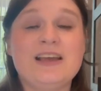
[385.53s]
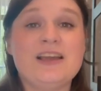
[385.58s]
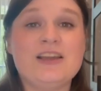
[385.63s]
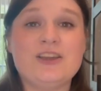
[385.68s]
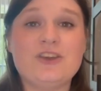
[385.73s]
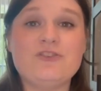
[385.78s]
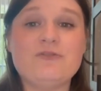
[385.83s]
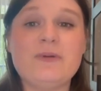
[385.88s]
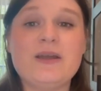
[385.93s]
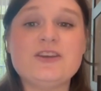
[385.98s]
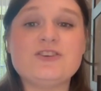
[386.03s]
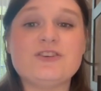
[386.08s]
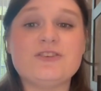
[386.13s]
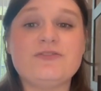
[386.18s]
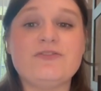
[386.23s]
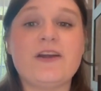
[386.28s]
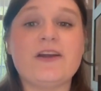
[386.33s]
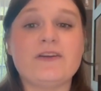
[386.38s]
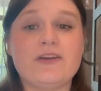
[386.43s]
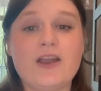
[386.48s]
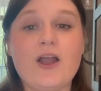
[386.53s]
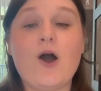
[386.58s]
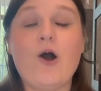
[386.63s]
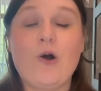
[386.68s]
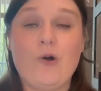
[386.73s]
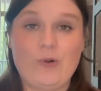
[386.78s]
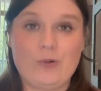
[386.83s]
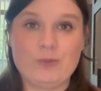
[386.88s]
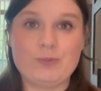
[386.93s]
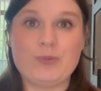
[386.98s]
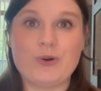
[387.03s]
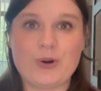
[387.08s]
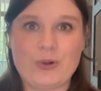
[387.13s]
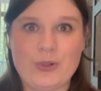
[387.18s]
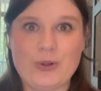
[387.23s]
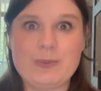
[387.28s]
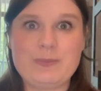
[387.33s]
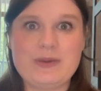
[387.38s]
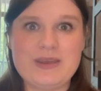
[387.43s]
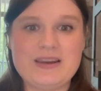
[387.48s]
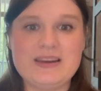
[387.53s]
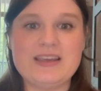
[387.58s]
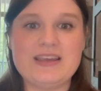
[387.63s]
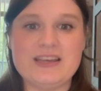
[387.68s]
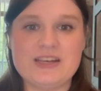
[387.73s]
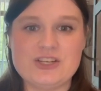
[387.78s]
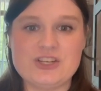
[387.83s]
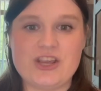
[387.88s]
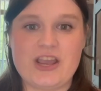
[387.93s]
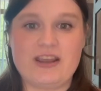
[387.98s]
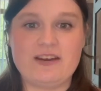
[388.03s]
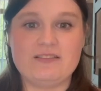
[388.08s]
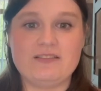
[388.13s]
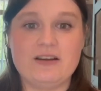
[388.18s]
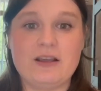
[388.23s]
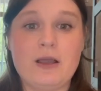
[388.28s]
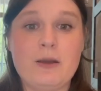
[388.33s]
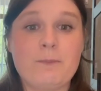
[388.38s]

You've made your very own Perler bead keychain.